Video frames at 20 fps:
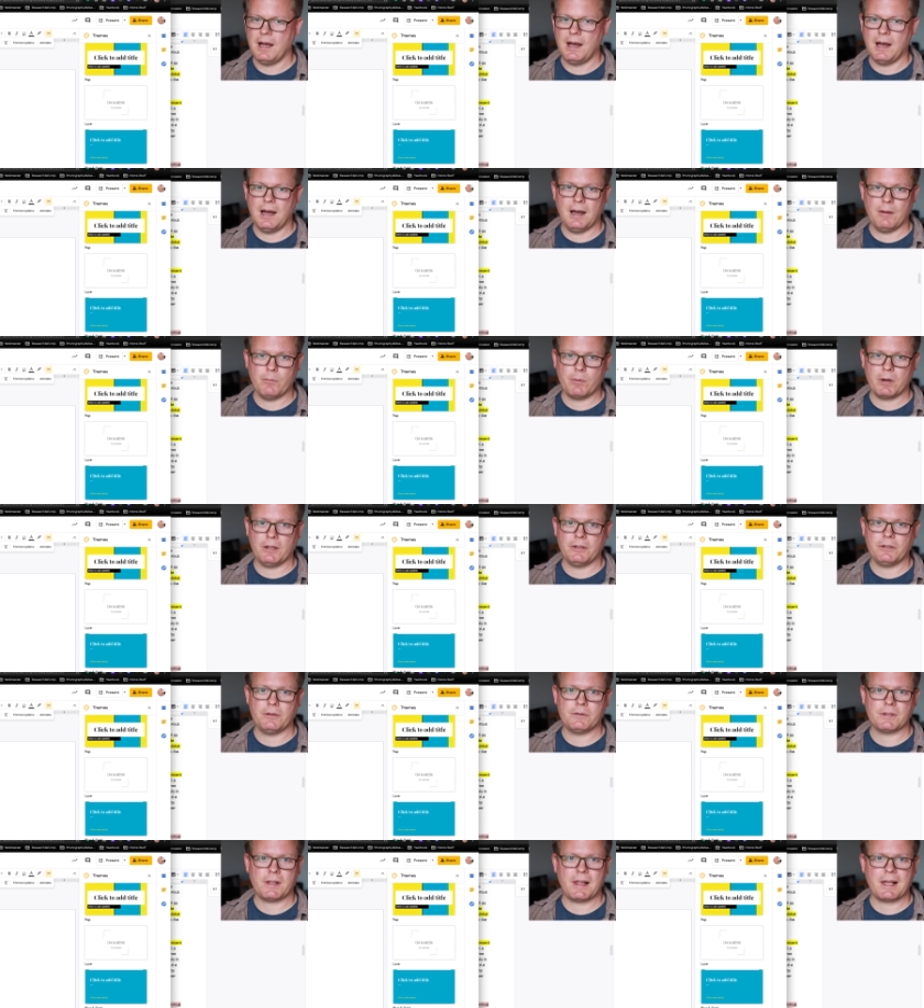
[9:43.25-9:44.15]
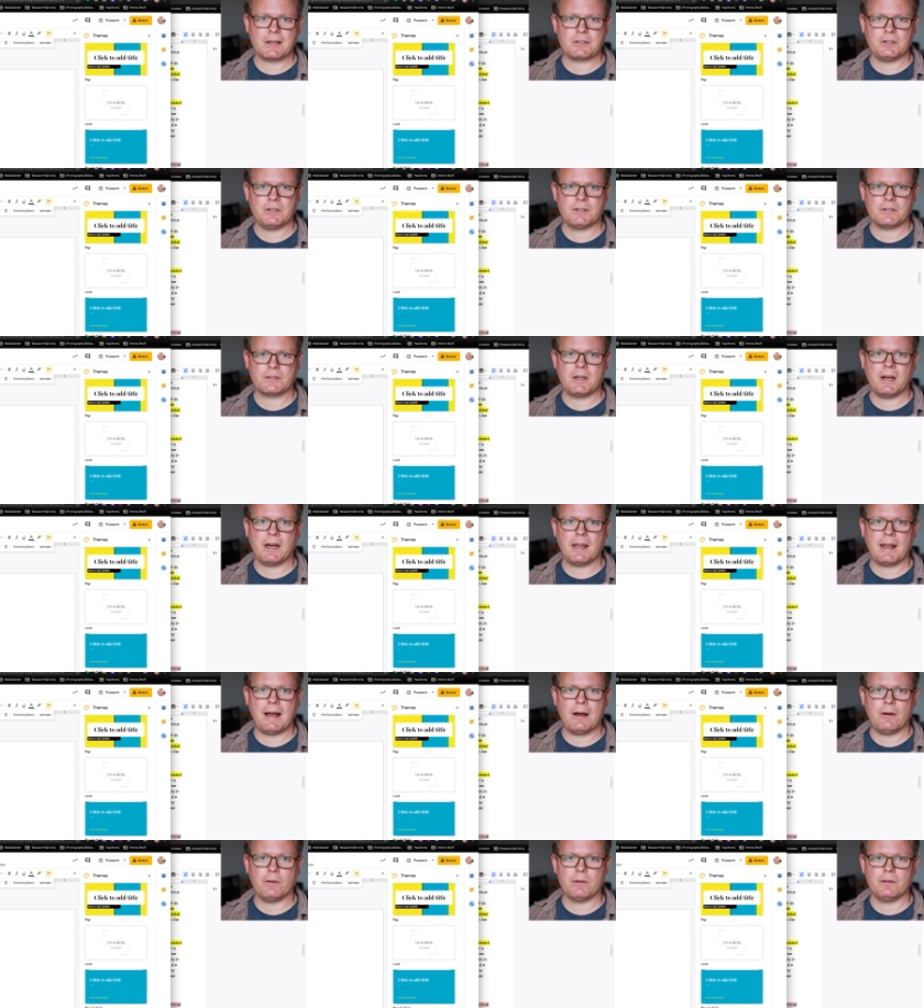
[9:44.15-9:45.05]
what I'll do is I'll actually just cut
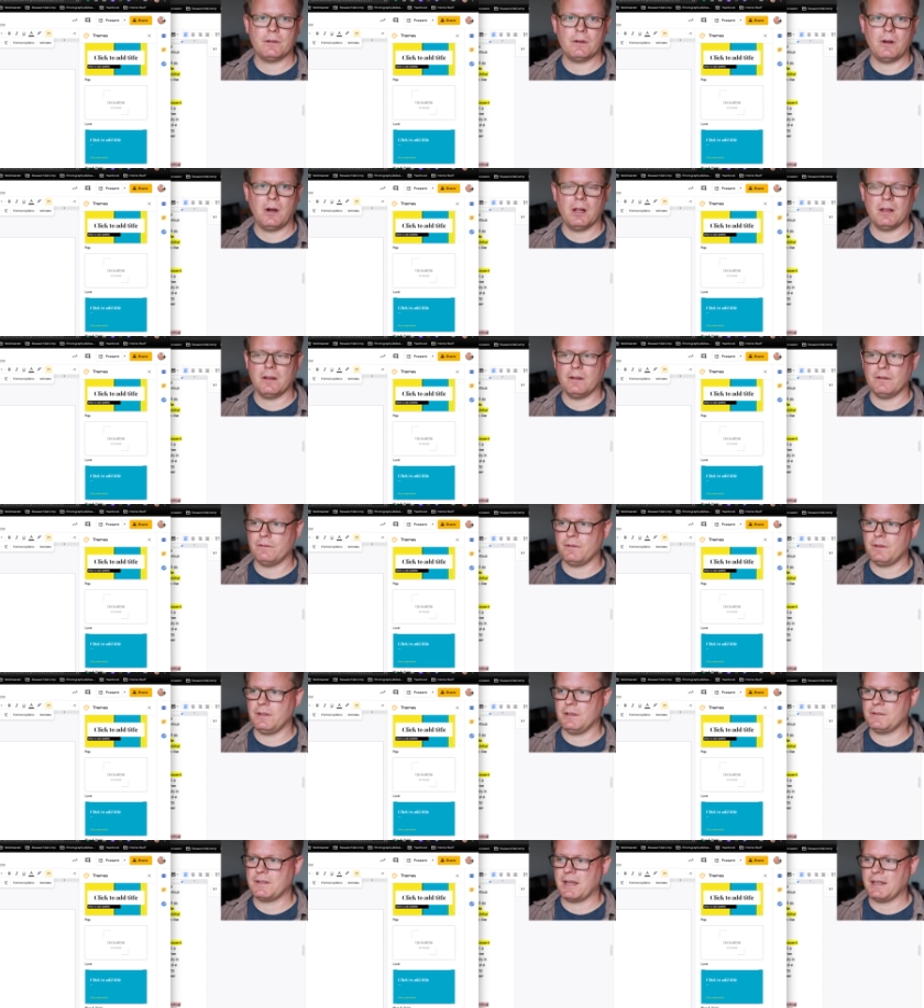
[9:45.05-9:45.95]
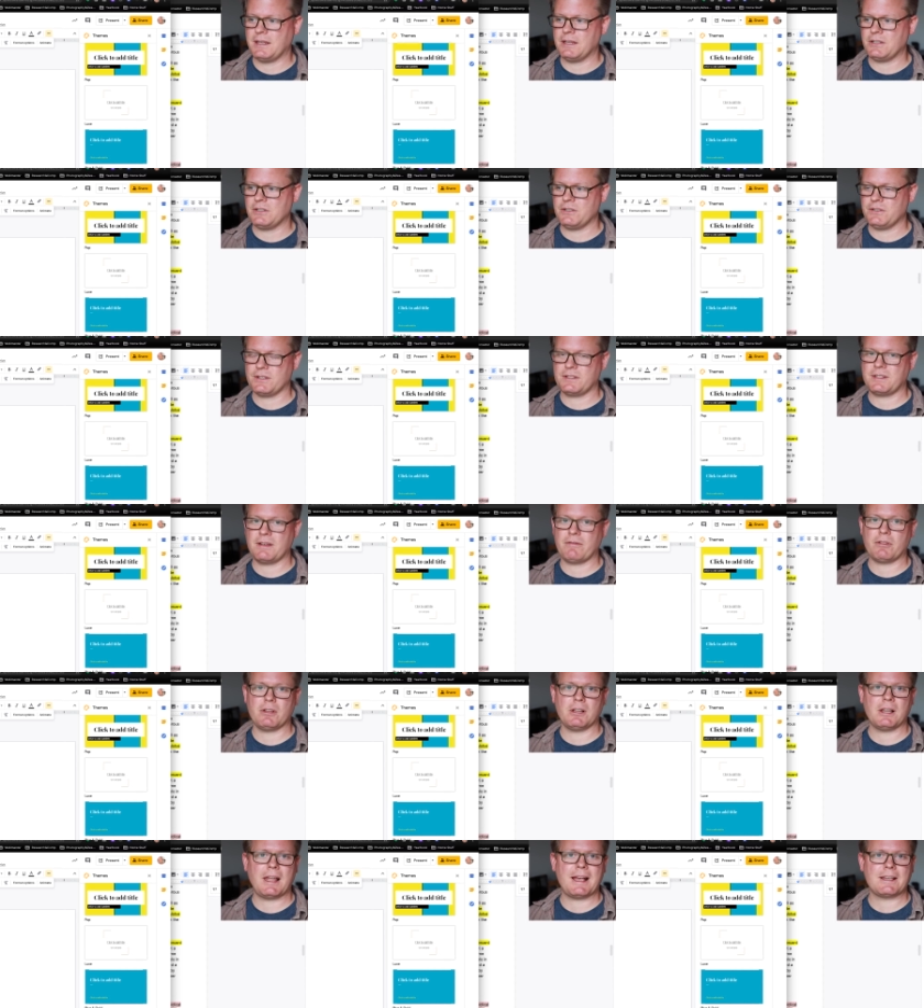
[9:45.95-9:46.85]
out all of the citations except
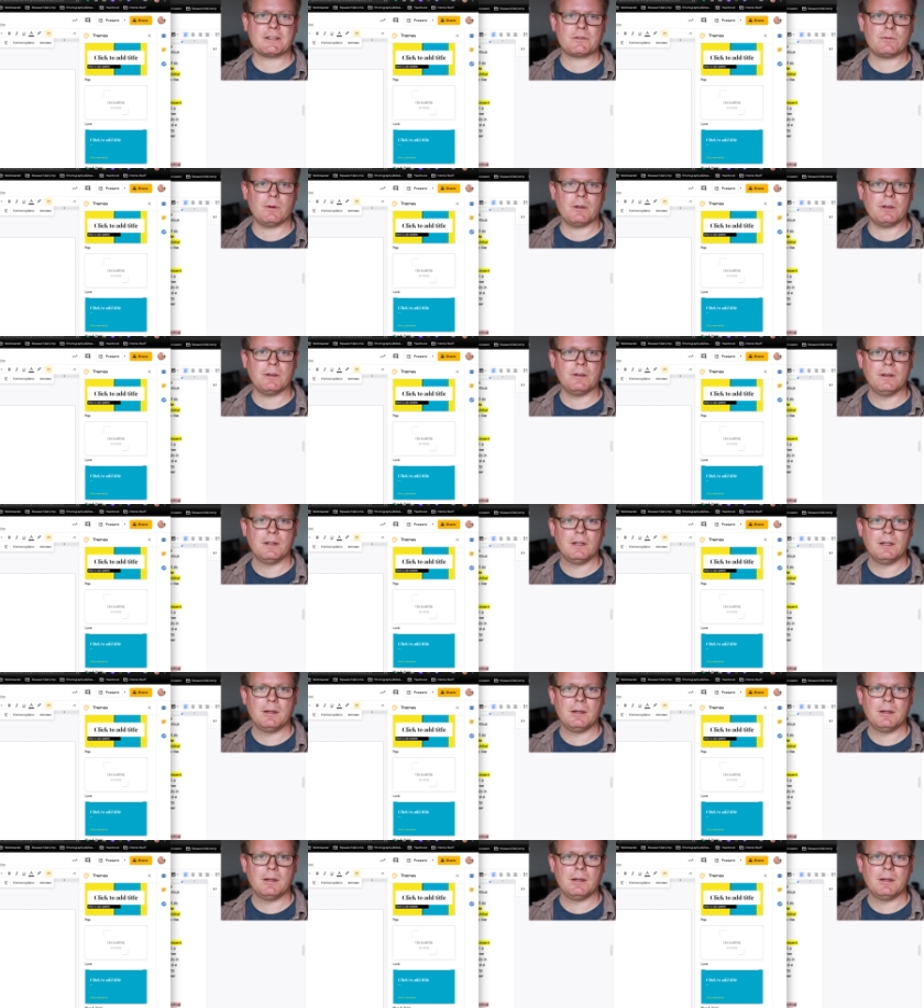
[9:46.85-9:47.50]
for the last one.